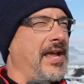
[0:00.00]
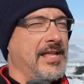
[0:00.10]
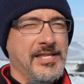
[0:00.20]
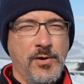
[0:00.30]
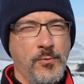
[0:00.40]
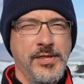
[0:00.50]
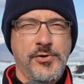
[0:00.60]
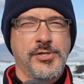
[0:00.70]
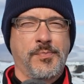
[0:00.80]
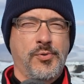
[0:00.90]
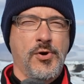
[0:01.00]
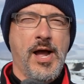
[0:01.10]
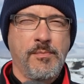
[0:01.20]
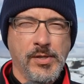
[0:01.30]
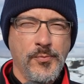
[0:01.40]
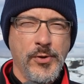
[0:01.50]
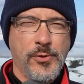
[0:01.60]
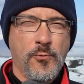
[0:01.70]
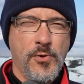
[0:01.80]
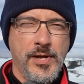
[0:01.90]
And then when there's a problem
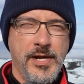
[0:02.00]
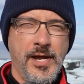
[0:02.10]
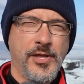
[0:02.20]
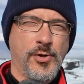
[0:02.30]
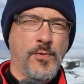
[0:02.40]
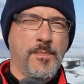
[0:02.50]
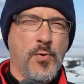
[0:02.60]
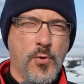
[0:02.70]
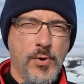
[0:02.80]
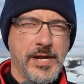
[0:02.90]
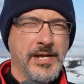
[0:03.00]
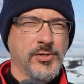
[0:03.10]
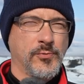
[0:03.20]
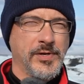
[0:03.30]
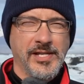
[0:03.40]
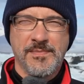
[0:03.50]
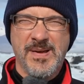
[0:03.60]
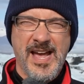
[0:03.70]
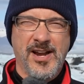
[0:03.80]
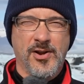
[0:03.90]
with one, the reporting is really
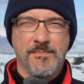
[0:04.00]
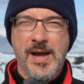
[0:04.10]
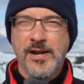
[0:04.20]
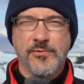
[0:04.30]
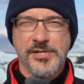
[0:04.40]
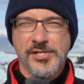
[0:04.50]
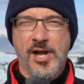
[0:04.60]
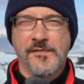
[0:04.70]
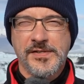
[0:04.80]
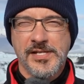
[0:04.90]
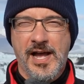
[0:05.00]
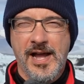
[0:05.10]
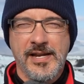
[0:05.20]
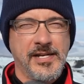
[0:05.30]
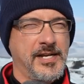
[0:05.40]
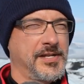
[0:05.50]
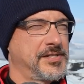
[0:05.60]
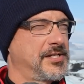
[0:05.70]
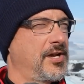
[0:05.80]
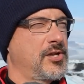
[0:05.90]
bad on Microsoft's side. It
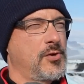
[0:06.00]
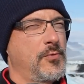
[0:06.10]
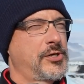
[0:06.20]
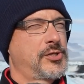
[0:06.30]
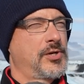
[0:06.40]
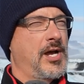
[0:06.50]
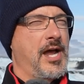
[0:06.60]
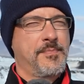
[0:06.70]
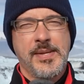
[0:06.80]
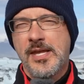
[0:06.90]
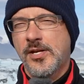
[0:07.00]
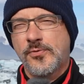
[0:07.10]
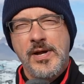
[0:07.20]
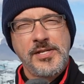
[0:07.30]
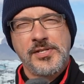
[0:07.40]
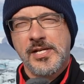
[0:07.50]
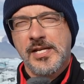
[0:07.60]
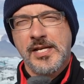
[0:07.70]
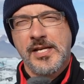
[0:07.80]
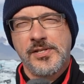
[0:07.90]
doesn't tell you which I P address
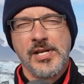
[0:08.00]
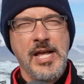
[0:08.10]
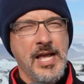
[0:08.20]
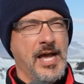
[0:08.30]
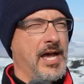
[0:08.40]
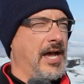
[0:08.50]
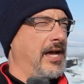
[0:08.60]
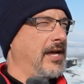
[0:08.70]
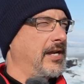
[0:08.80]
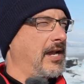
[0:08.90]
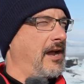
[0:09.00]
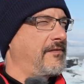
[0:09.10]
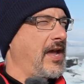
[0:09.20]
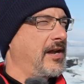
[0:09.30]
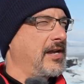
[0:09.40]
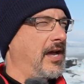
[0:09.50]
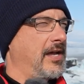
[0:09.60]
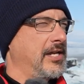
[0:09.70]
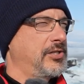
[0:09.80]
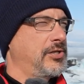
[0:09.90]
it is. Uh, I've had
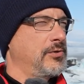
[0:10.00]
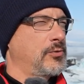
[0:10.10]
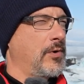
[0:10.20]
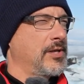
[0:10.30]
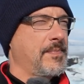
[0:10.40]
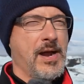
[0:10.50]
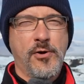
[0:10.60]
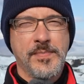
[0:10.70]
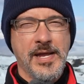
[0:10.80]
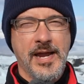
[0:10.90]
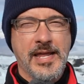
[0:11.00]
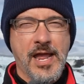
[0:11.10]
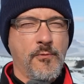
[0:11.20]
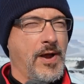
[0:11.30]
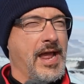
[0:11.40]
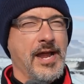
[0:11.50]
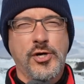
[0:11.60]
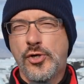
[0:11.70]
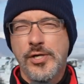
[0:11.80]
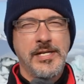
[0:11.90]
uh, issues where the Power B I Gateway, I
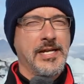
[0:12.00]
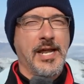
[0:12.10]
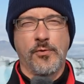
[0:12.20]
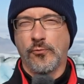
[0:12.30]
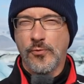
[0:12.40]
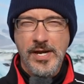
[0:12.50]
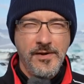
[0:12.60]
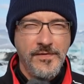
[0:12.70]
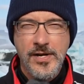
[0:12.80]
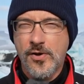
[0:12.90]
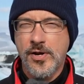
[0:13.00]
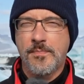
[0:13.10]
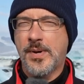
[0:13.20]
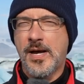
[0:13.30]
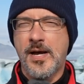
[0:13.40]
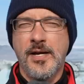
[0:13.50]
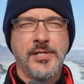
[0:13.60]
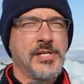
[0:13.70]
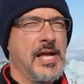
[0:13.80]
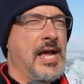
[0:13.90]
couldn't get rid of it on a
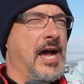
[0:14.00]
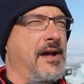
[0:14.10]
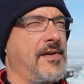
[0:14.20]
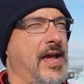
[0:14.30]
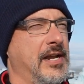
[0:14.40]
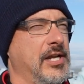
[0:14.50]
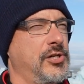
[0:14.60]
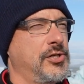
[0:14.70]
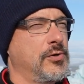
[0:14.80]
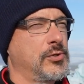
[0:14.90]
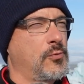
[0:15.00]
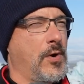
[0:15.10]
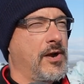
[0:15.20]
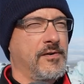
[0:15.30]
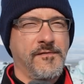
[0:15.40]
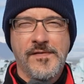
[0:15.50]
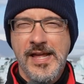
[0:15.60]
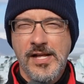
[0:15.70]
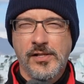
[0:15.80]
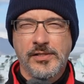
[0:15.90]
box. I've had issues where it
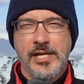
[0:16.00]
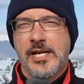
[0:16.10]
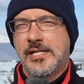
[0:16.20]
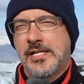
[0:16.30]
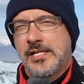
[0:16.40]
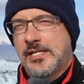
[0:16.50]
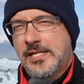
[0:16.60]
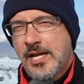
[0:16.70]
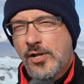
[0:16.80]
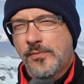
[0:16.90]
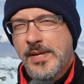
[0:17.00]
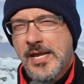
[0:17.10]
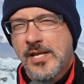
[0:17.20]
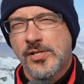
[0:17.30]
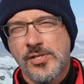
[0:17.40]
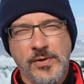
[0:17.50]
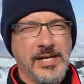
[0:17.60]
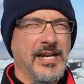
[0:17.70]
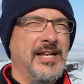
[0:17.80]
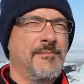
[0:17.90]
failed and it didn't tell me. So
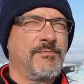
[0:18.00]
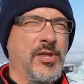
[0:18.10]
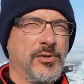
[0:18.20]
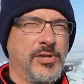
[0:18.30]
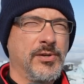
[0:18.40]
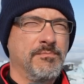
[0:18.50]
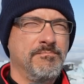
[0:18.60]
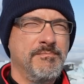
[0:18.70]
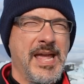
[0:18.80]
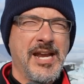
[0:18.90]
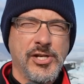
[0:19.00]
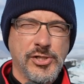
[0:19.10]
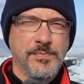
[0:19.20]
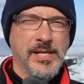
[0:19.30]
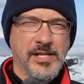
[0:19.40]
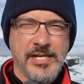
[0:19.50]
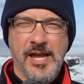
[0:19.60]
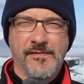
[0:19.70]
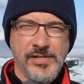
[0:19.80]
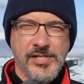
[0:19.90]
it, the, the
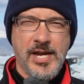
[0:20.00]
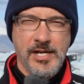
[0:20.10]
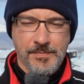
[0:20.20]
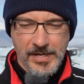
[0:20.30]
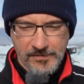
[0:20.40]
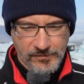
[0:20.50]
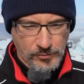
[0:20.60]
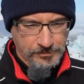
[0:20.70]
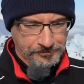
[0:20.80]
manageability of it's kind of painful.